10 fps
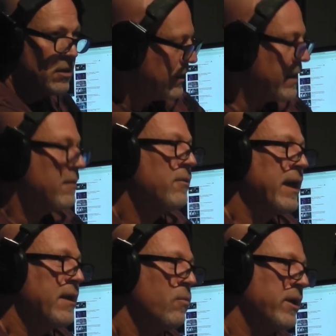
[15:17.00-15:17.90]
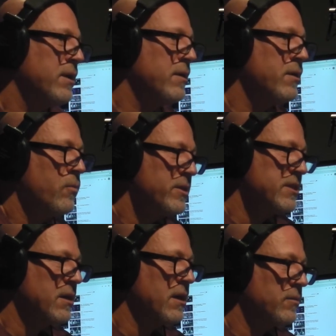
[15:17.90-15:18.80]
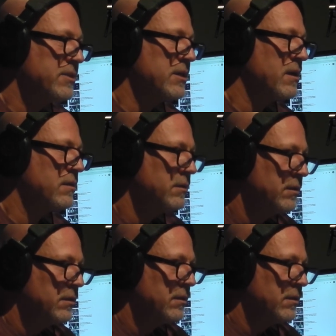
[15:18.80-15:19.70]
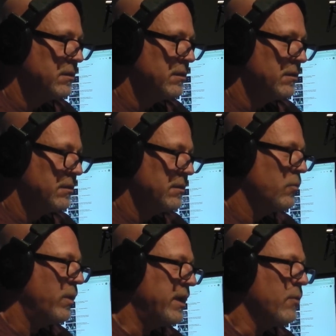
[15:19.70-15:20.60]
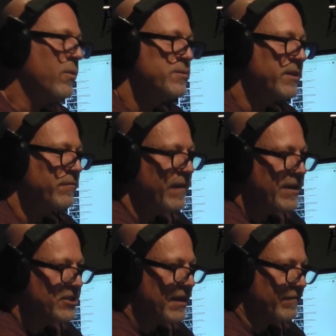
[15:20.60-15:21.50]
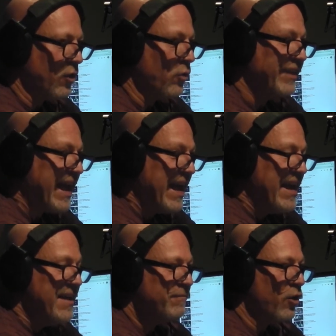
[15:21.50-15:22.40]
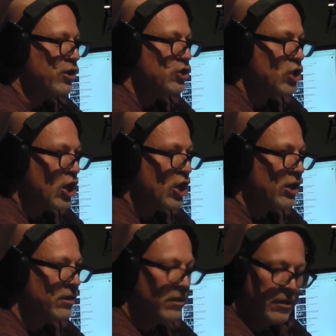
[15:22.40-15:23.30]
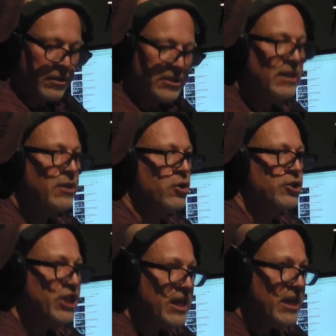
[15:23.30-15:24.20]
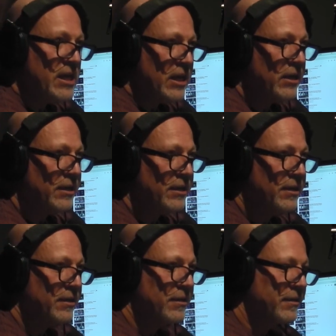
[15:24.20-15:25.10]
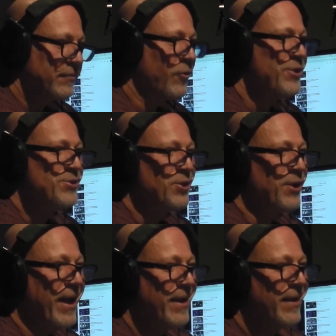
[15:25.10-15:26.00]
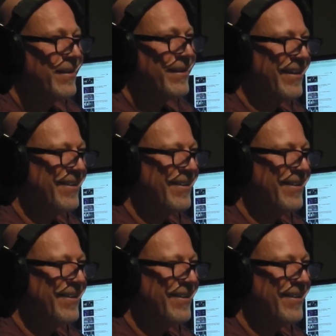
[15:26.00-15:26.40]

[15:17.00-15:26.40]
Yeah. Okay. What are you gonna do? What's it called? What's it called? A voyageur. Oui. What's with the French stuff? Godin, Voyageur, Godin, Voyageur, Synergie. Voyageur. Voyager, eh? Voyager.